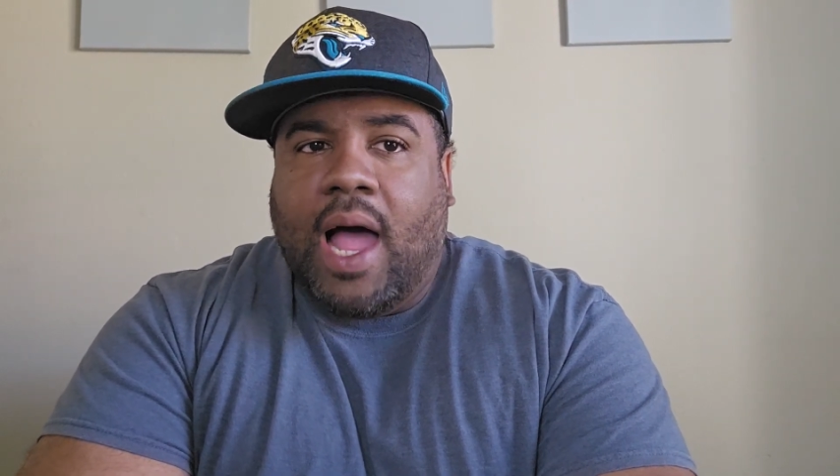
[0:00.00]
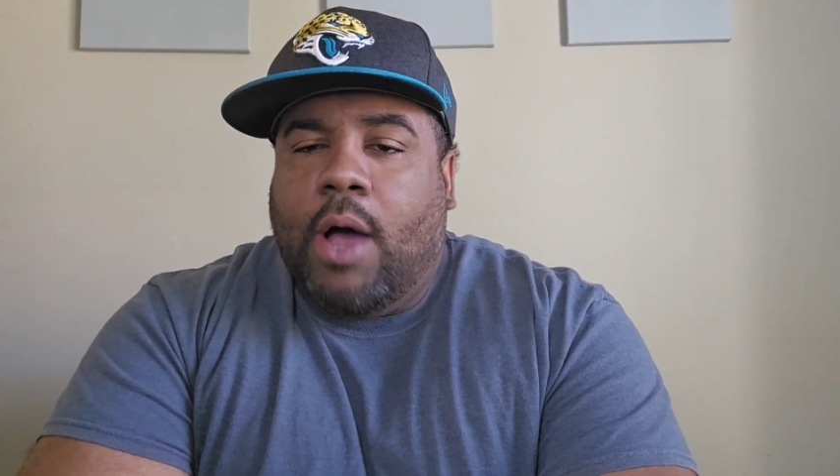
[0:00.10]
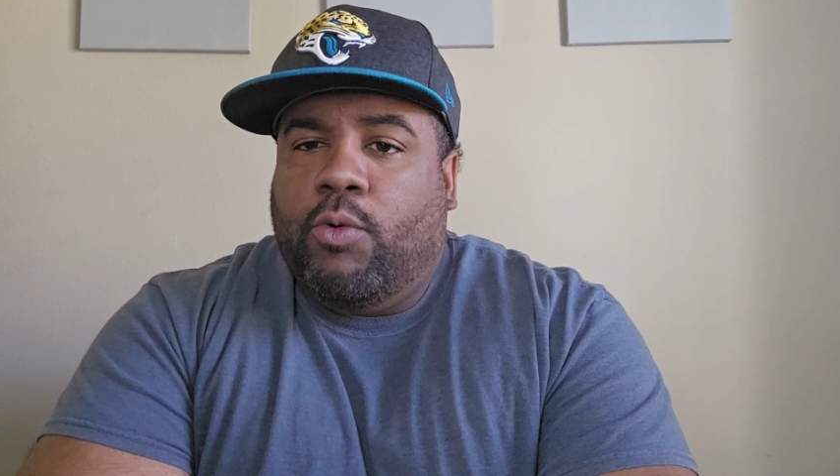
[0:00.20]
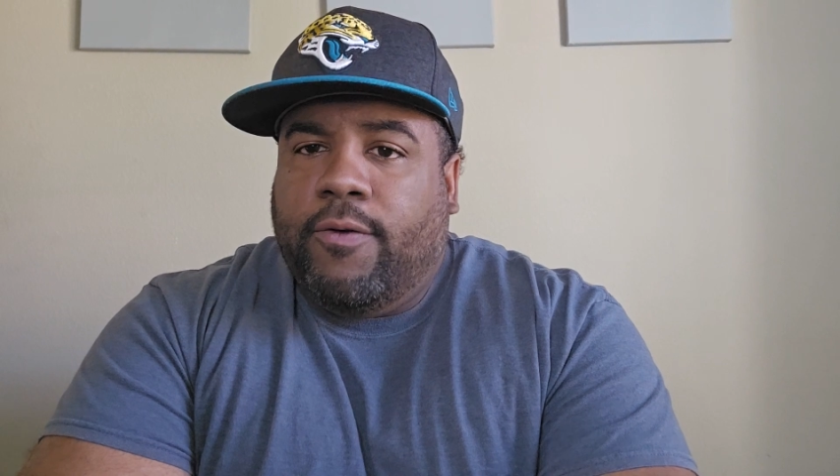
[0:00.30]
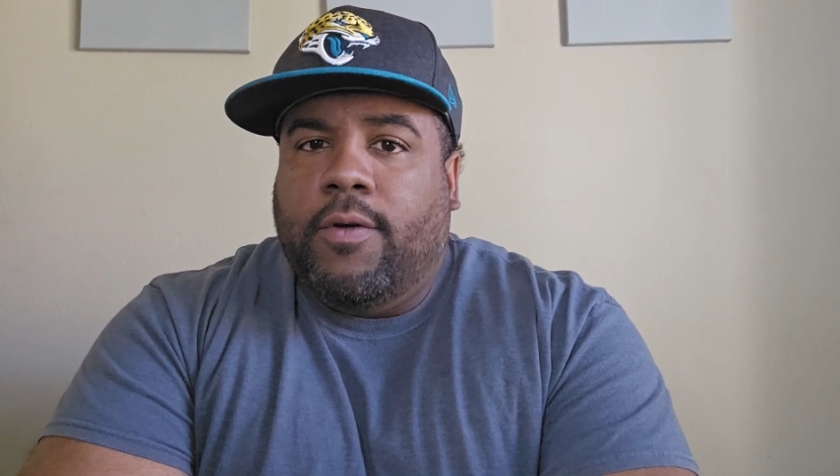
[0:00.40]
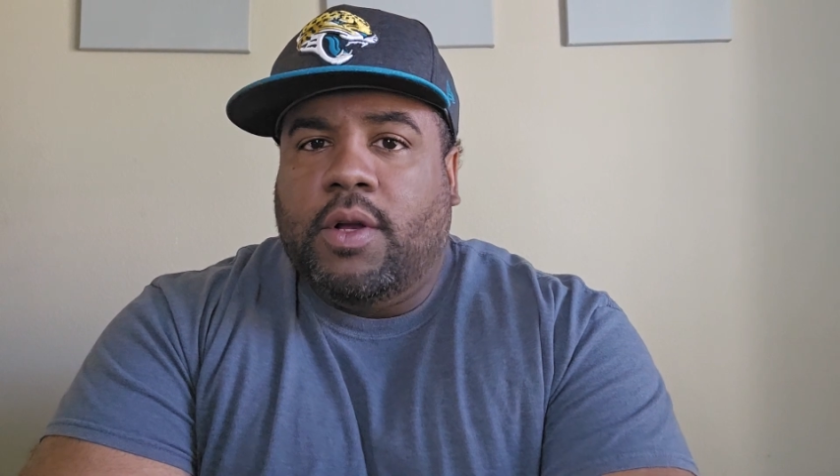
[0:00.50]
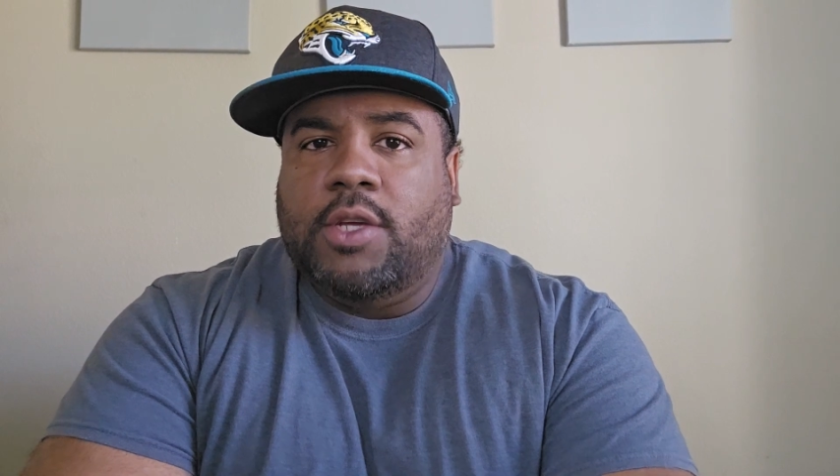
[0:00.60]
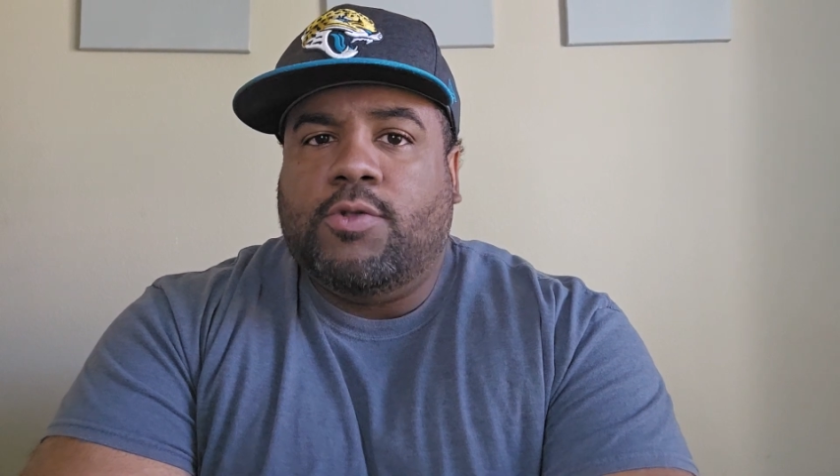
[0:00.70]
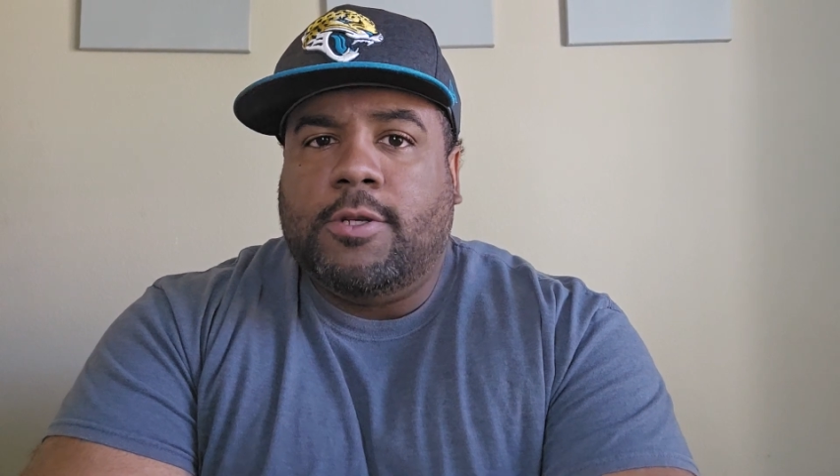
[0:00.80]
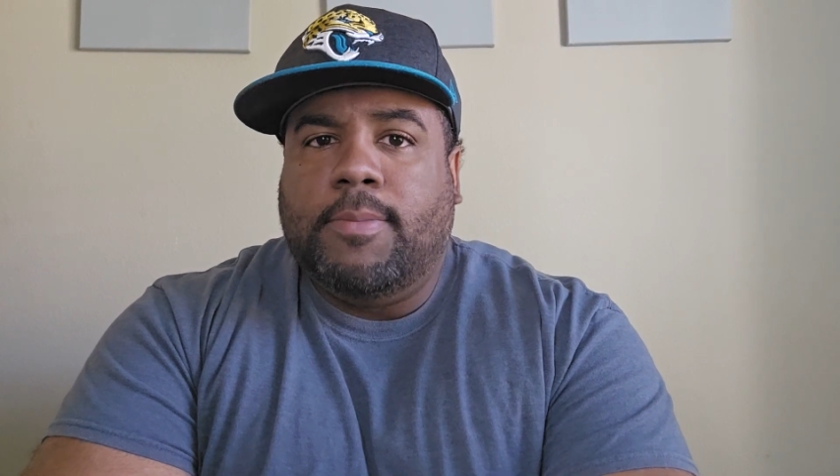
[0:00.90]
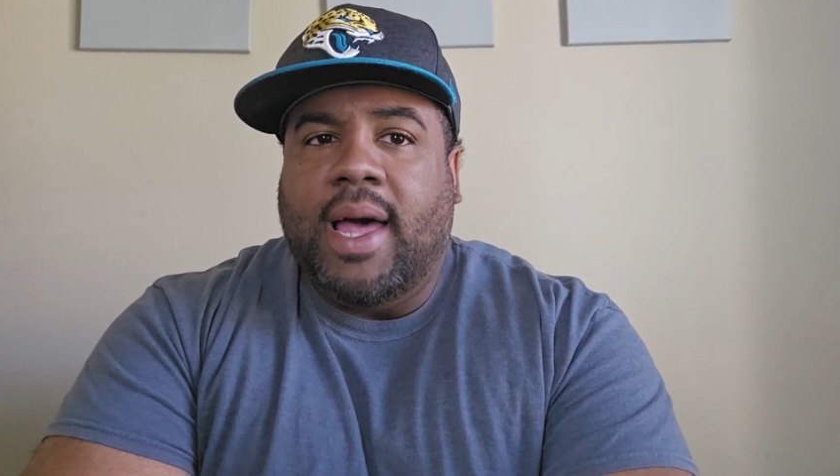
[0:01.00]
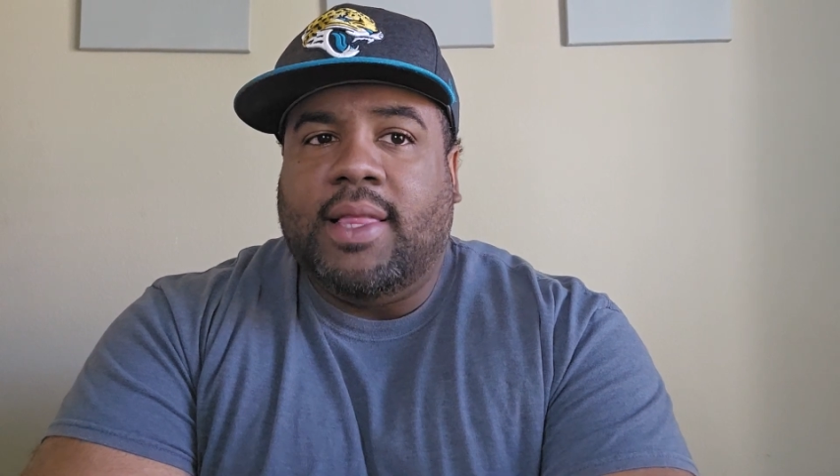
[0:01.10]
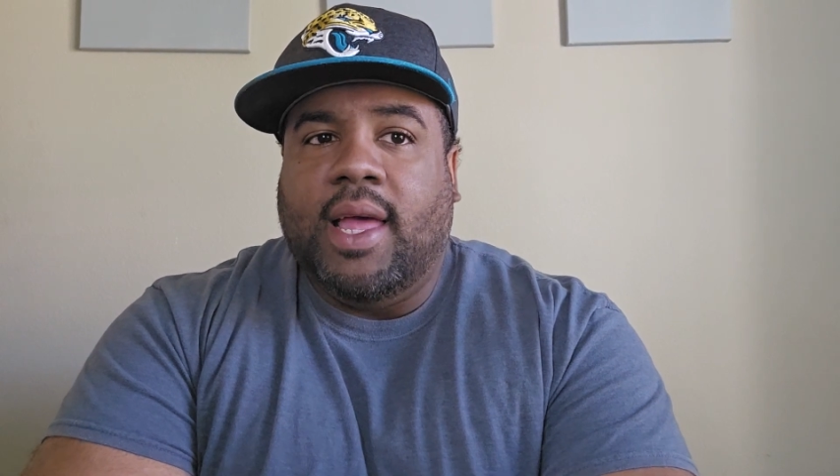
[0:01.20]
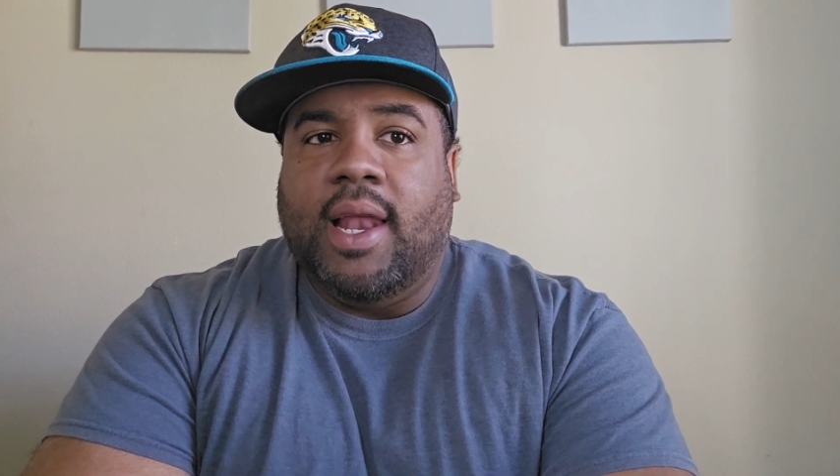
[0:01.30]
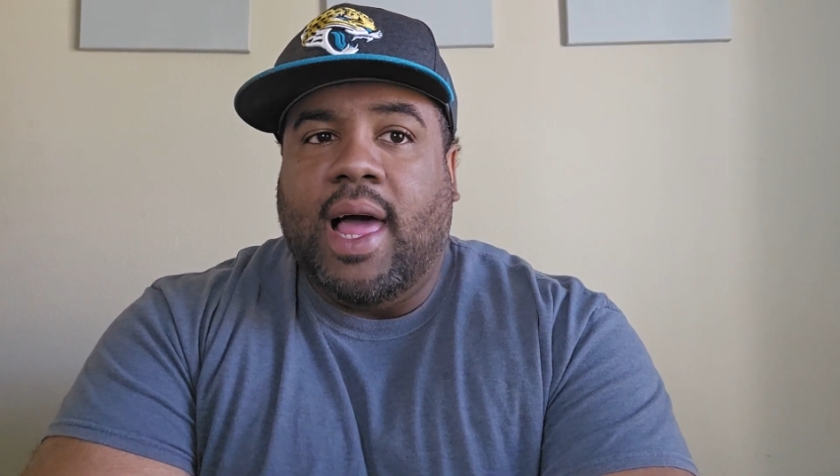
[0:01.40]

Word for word: I would feel disrespected.